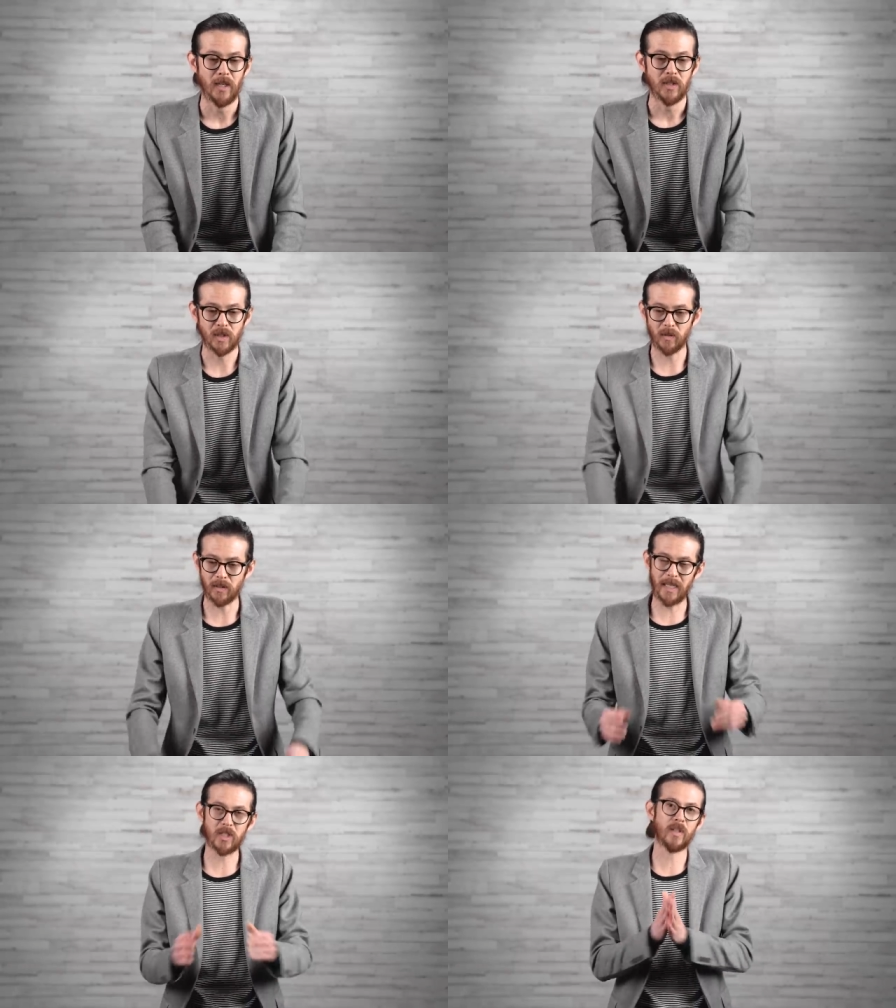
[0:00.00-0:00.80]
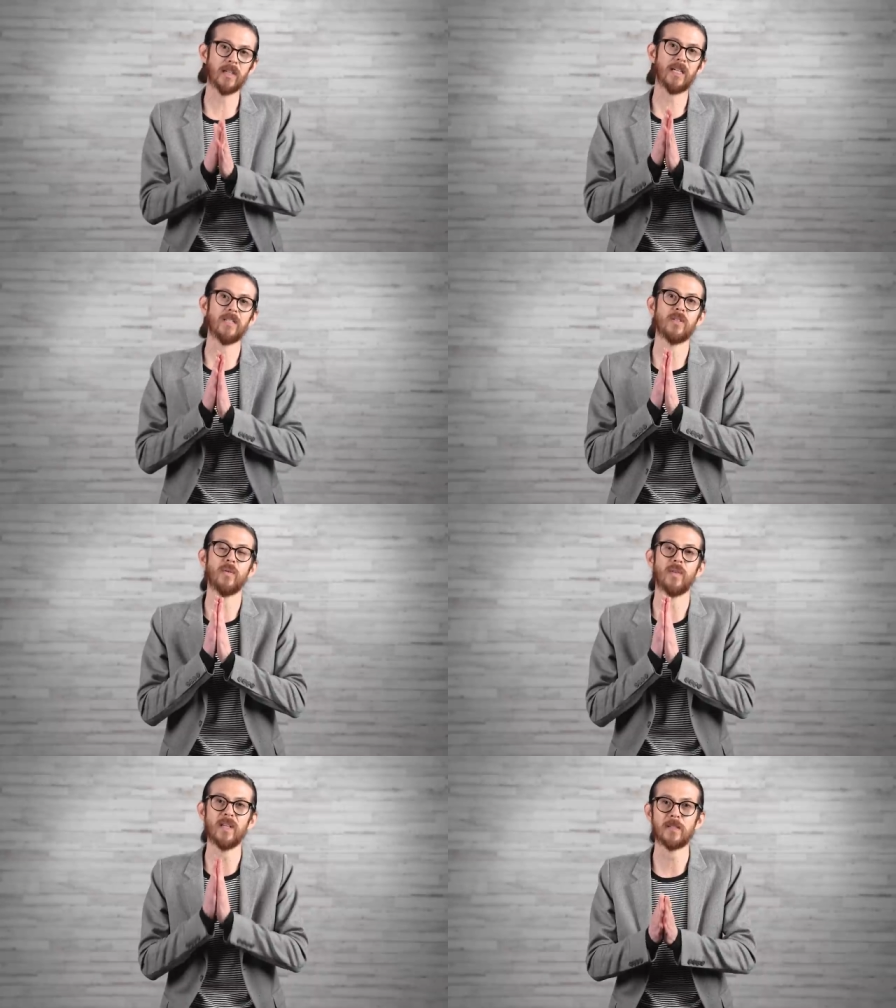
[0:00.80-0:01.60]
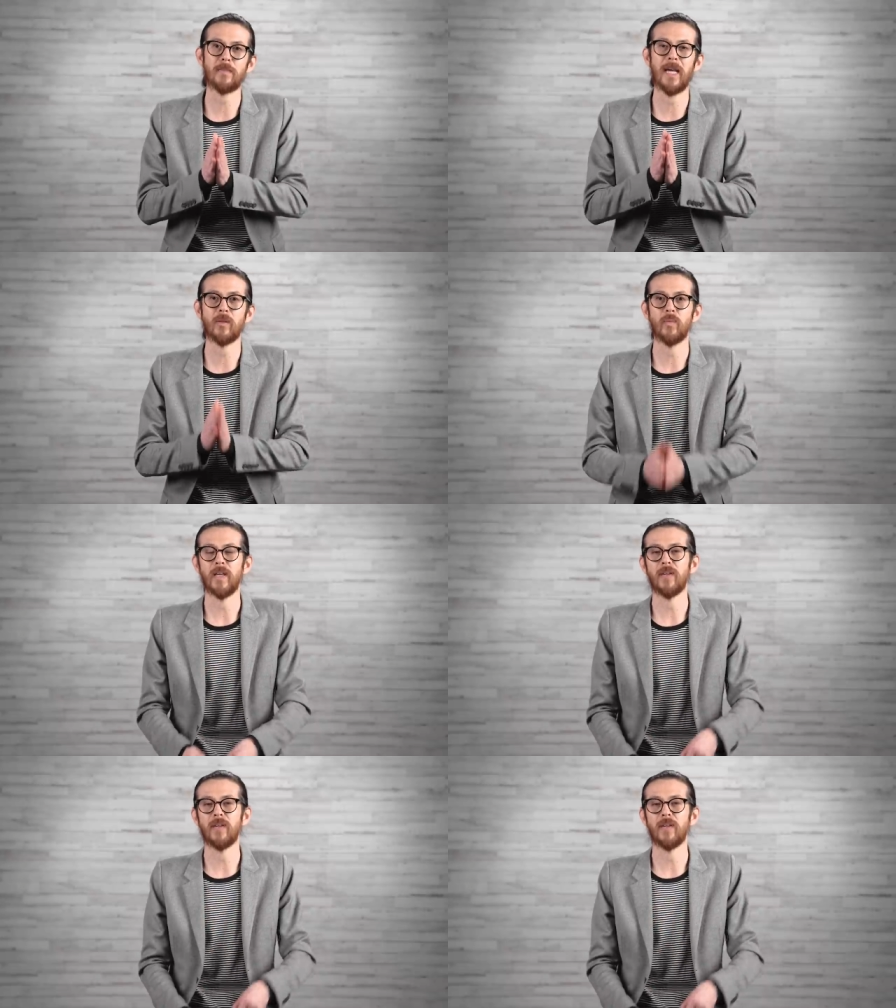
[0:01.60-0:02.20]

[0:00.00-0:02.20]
So let's look into this pathway.